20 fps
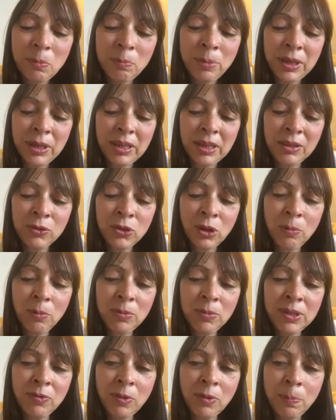But in
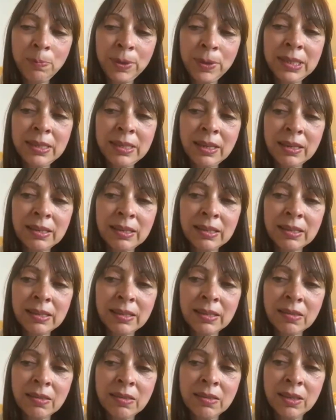terms of a
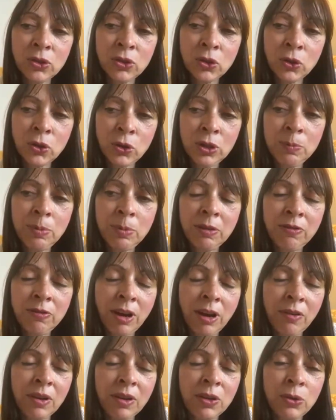business, this could be
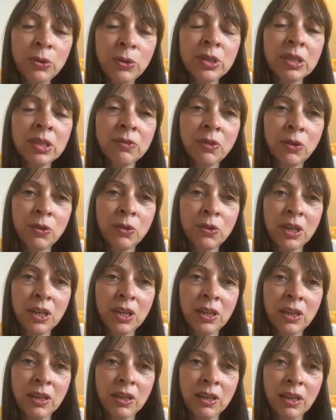very useful
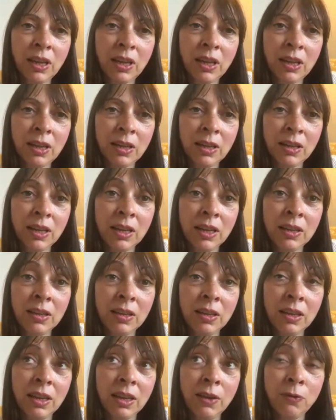
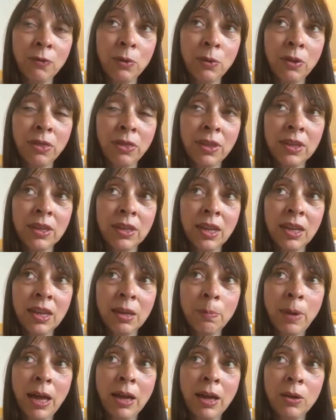if we're
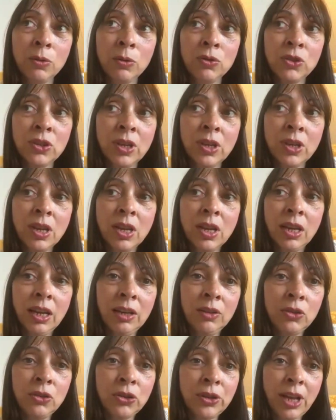thinking about
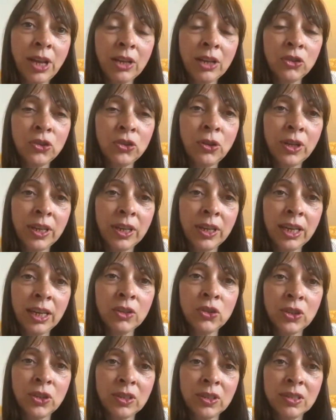international
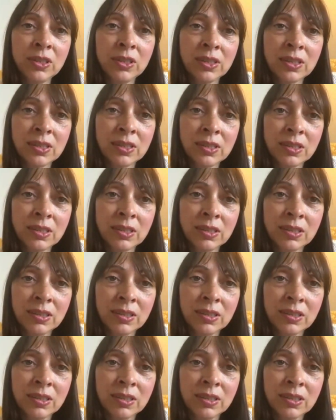connections.